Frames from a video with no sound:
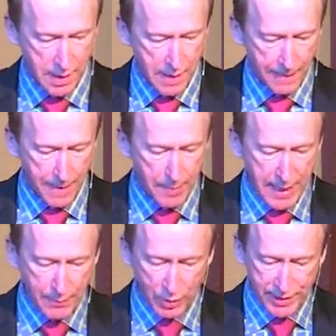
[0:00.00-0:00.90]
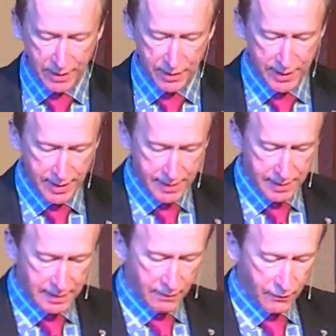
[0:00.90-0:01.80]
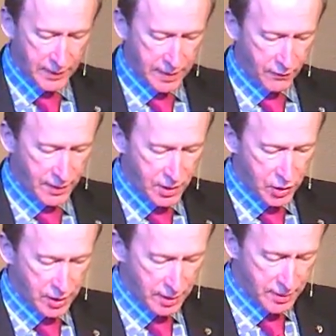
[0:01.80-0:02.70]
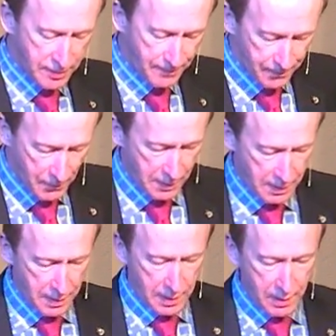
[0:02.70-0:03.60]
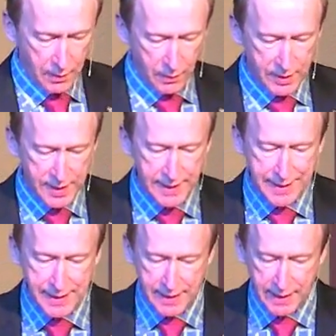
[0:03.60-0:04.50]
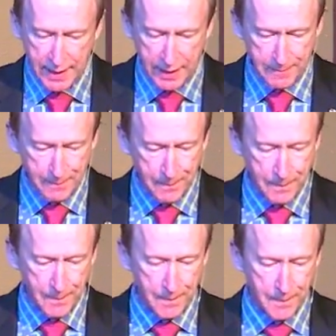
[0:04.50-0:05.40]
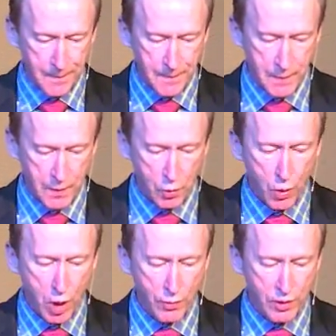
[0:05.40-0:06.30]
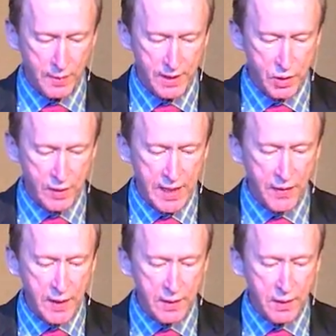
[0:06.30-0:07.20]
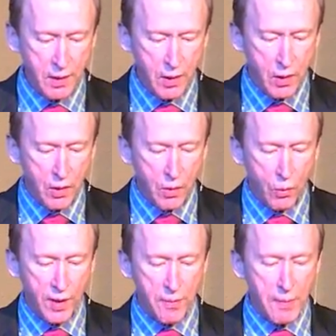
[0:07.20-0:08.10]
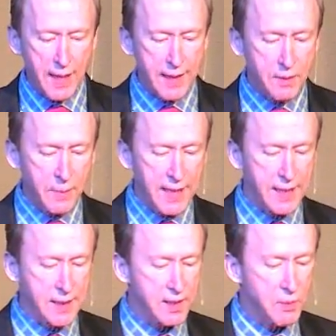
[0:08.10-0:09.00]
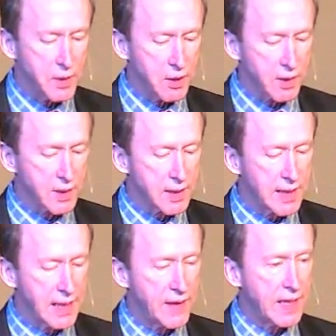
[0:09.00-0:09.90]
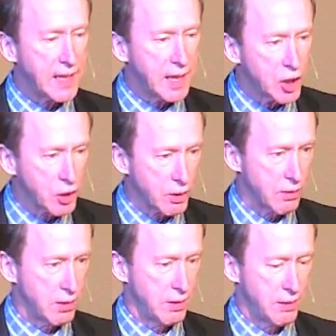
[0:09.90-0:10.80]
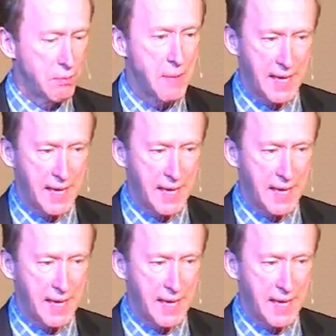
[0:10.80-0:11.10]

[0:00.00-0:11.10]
The Bible tells us in Ephesians 3:16, quote, to be strengthened with might by his Spirit in the inner man,